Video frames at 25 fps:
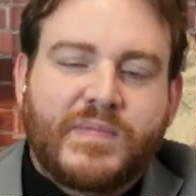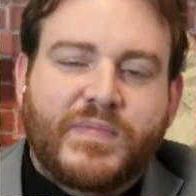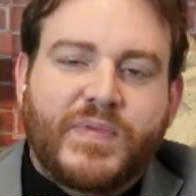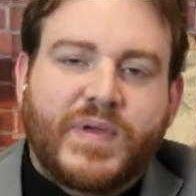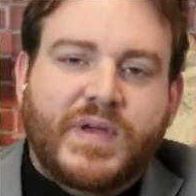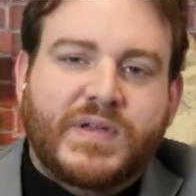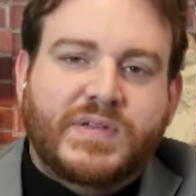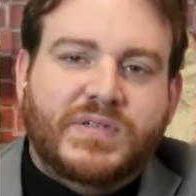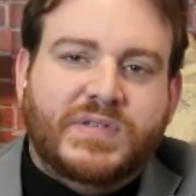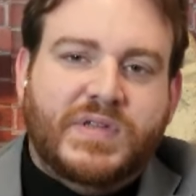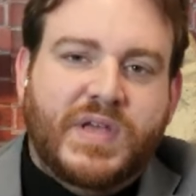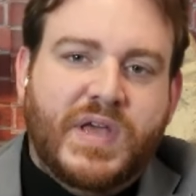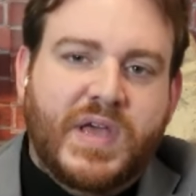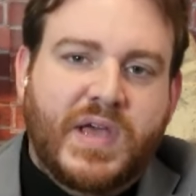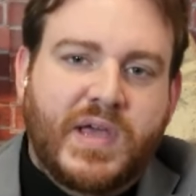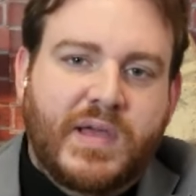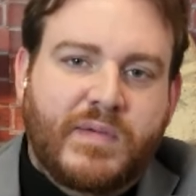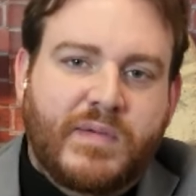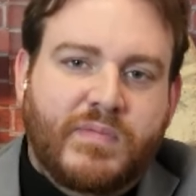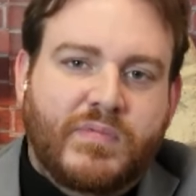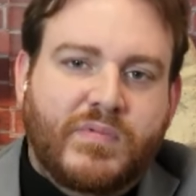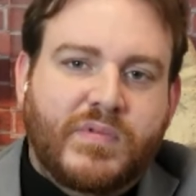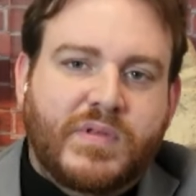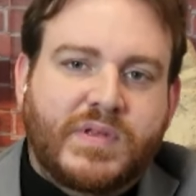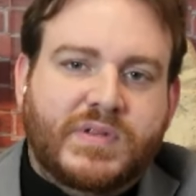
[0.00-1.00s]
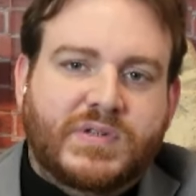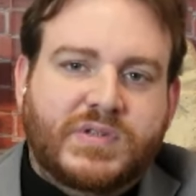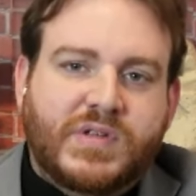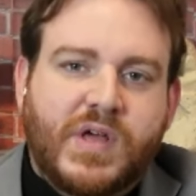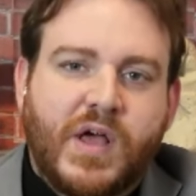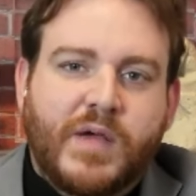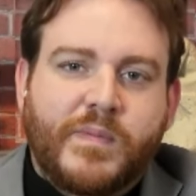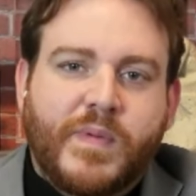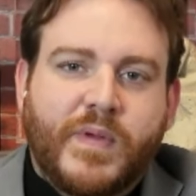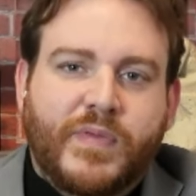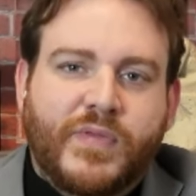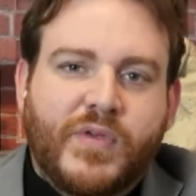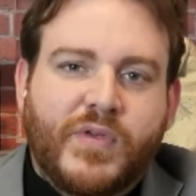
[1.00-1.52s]
I say, well, let's
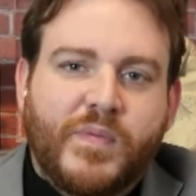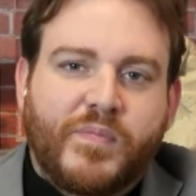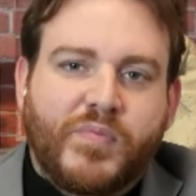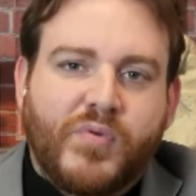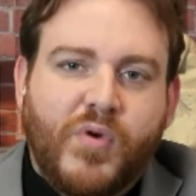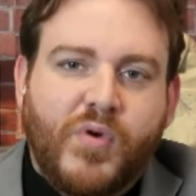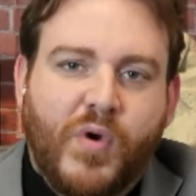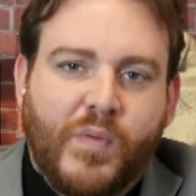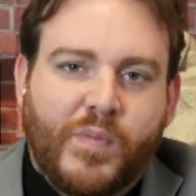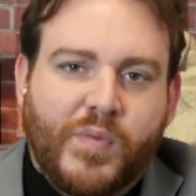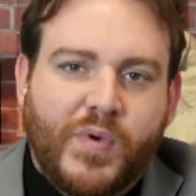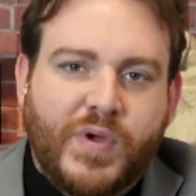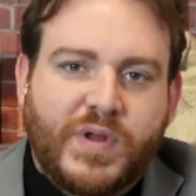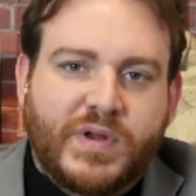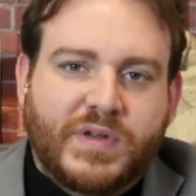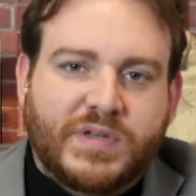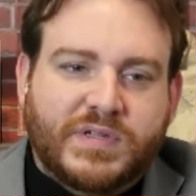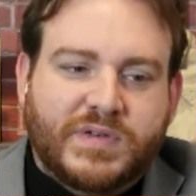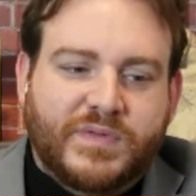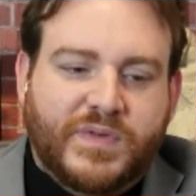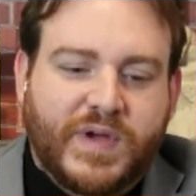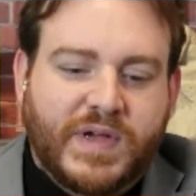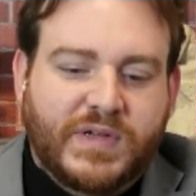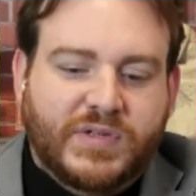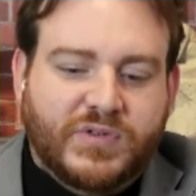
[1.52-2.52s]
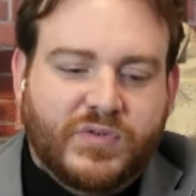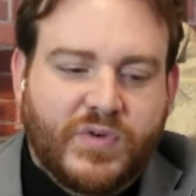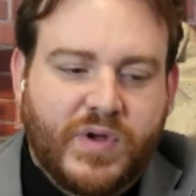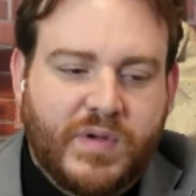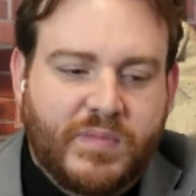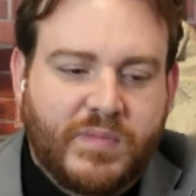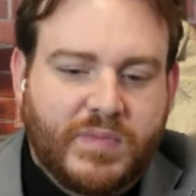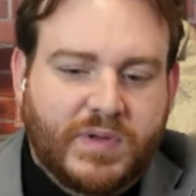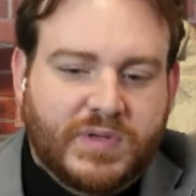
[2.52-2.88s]
talk about the appropriateness of ice cream.